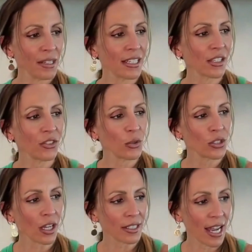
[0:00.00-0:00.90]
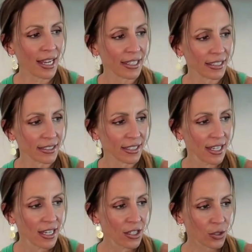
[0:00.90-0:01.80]
Because if you saute it,
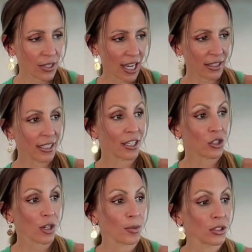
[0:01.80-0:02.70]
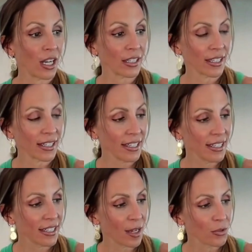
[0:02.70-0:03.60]
so Kathy had trouble logging
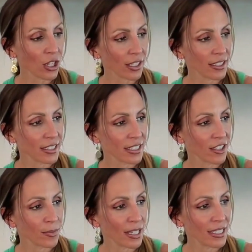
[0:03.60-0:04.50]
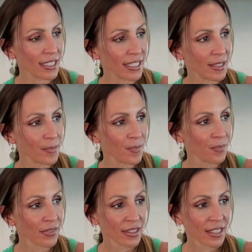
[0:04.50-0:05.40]
in. I'm checking to see if my team,
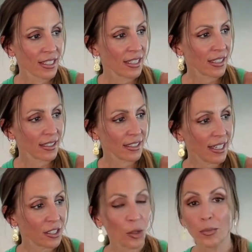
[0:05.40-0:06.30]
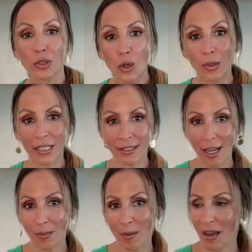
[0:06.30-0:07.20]
nobody's
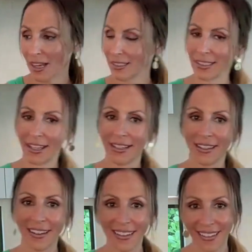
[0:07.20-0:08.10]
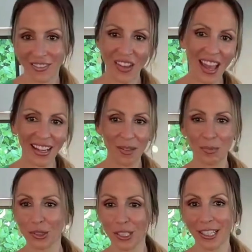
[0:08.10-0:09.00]
got my back today. Faye,
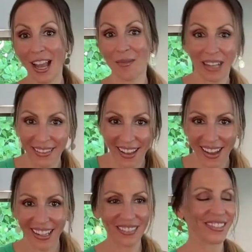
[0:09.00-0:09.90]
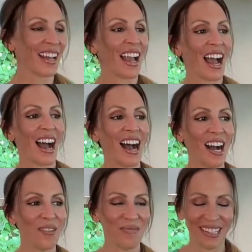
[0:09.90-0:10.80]
Brooke, am I
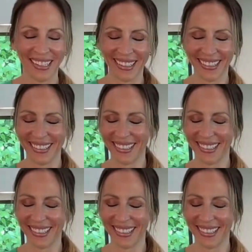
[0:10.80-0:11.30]
live?